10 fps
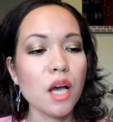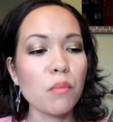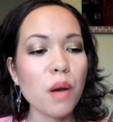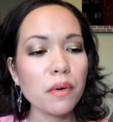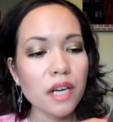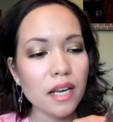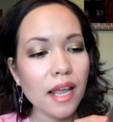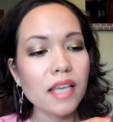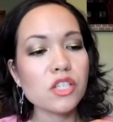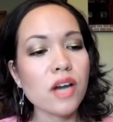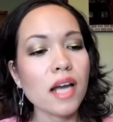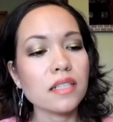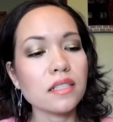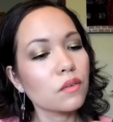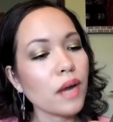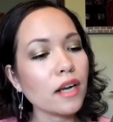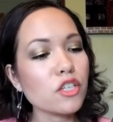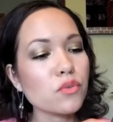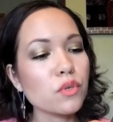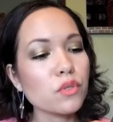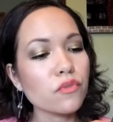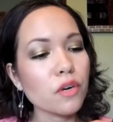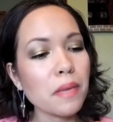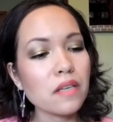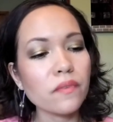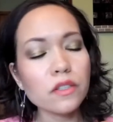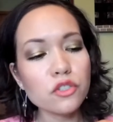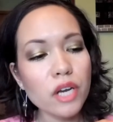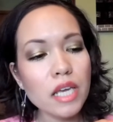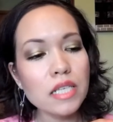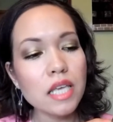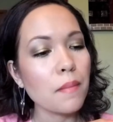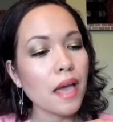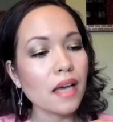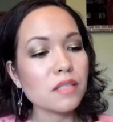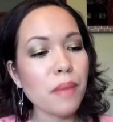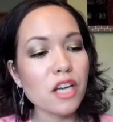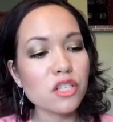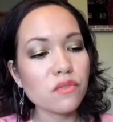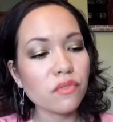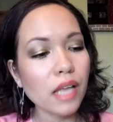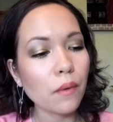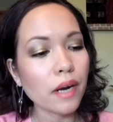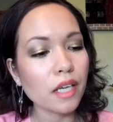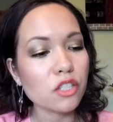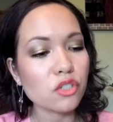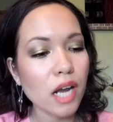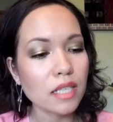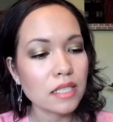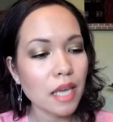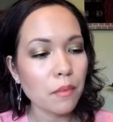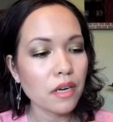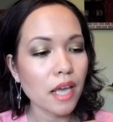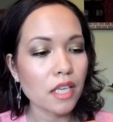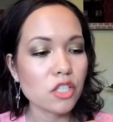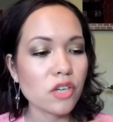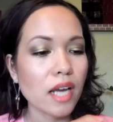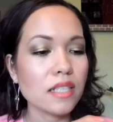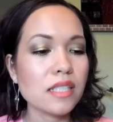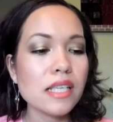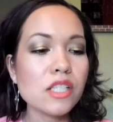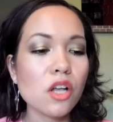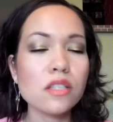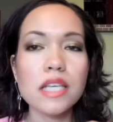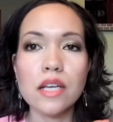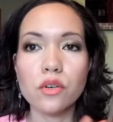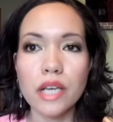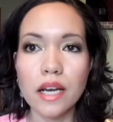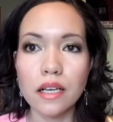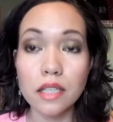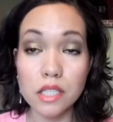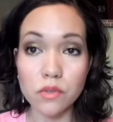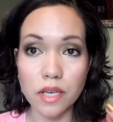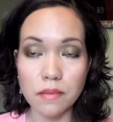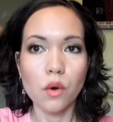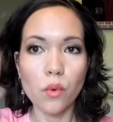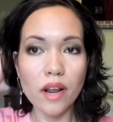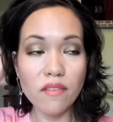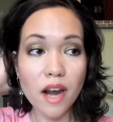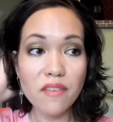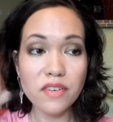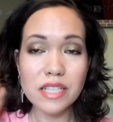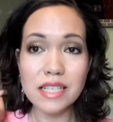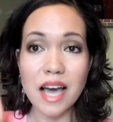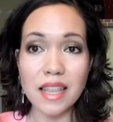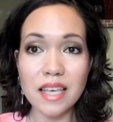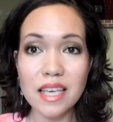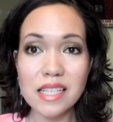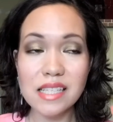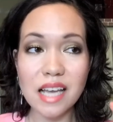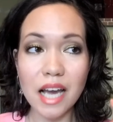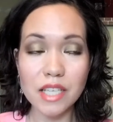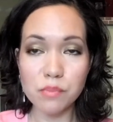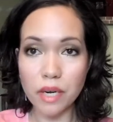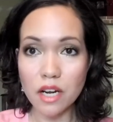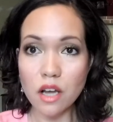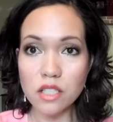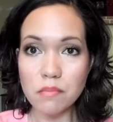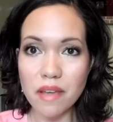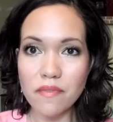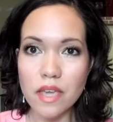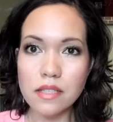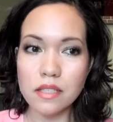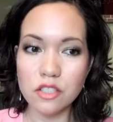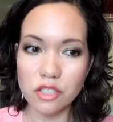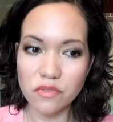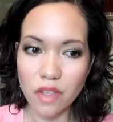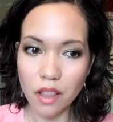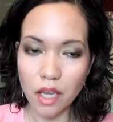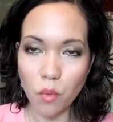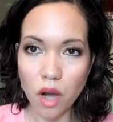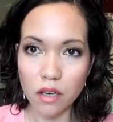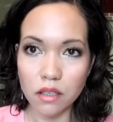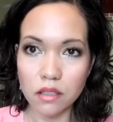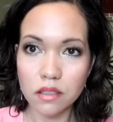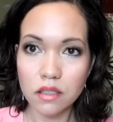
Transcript: pomegranate extract, radish root ferment filtrate, it has passion flower extract, tamarind extract, sea salt, and organic glycerin. Whenever I first got this, I sprayed it onto my face and it just felt like water.